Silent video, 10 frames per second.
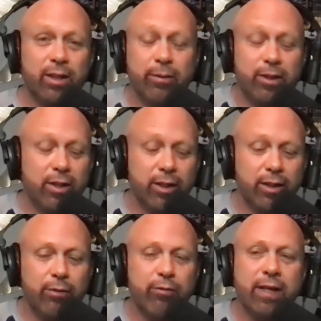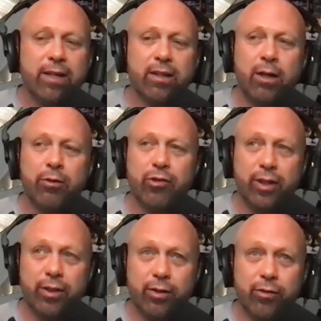I mean, none. In fact, I will
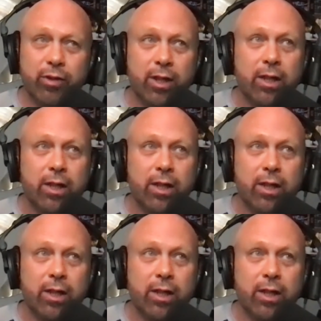say this